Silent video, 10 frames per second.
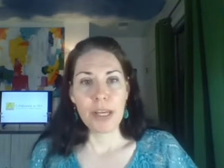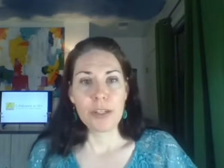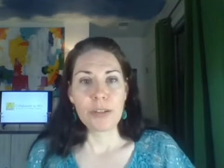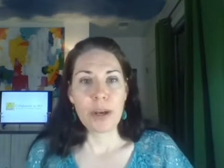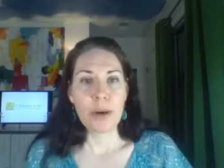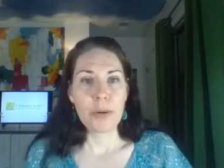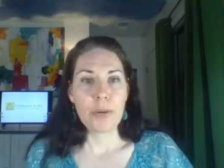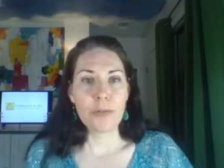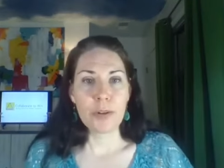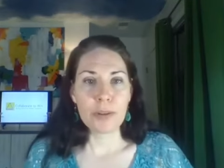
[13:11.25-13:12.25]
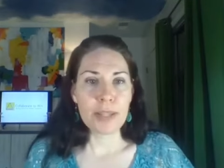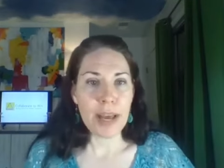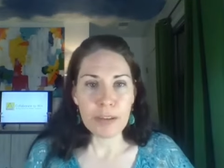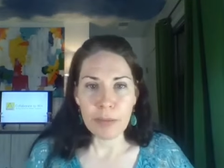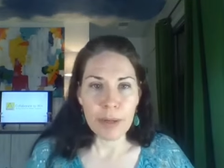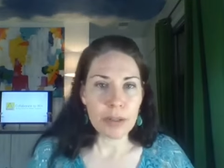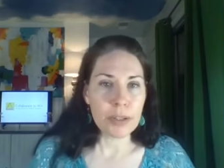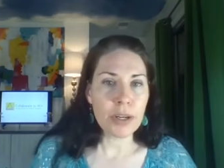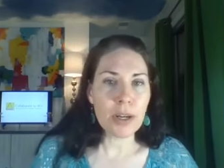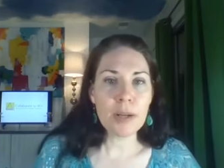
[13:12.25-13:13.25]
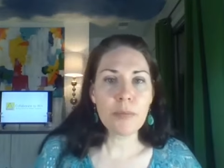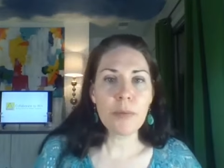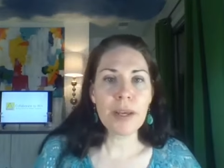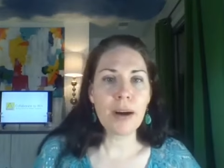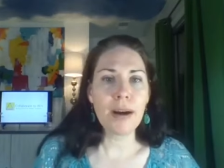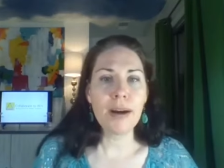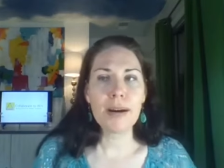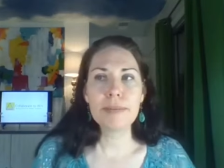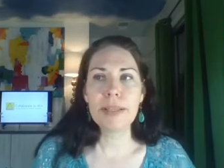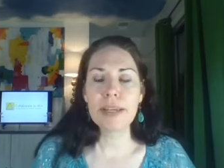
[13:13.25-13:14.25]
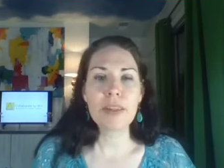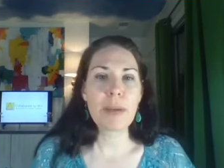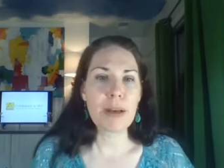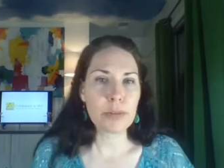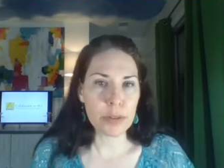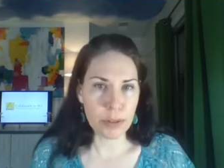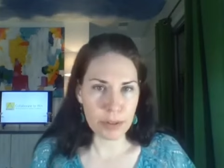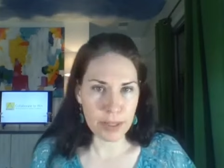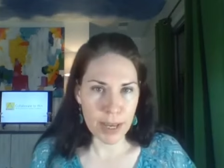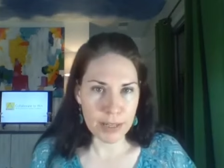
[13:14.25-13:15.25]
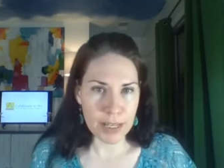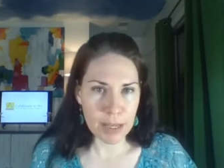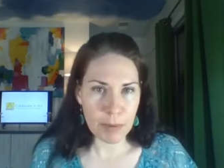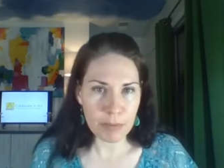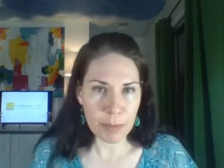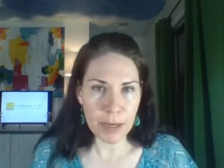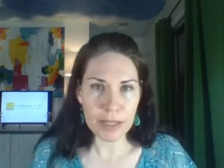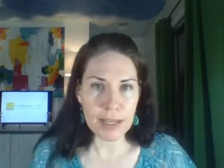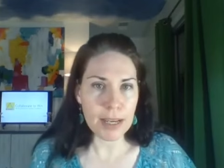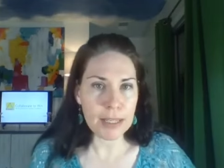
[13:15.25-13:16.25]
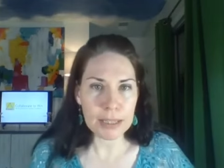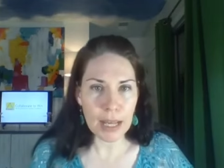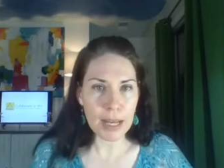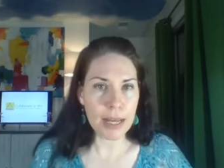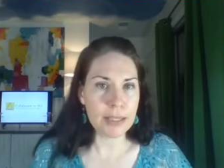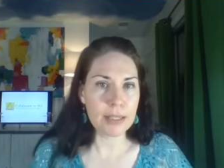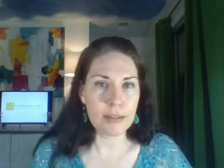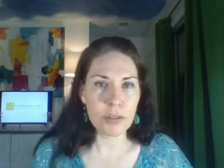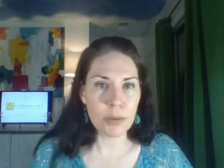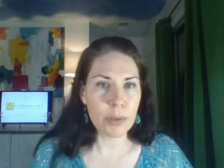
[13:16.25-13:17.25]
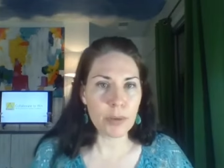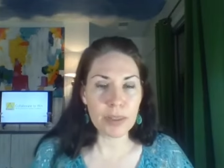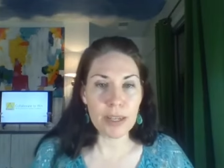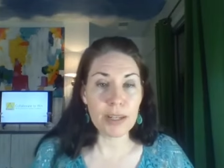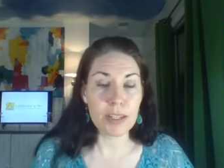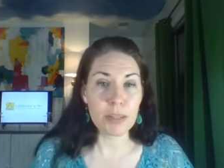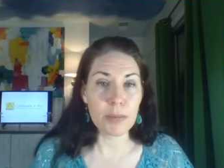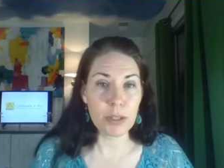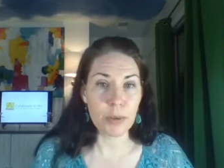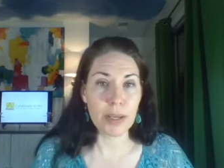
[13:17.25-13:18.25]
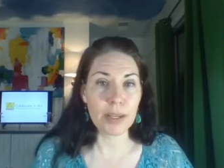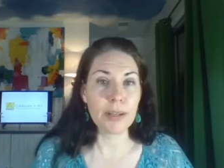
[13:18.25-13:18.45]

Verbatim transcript: So, for lack of a better term, we are like the bouncers that keep everybody in line and doing what they need to be doing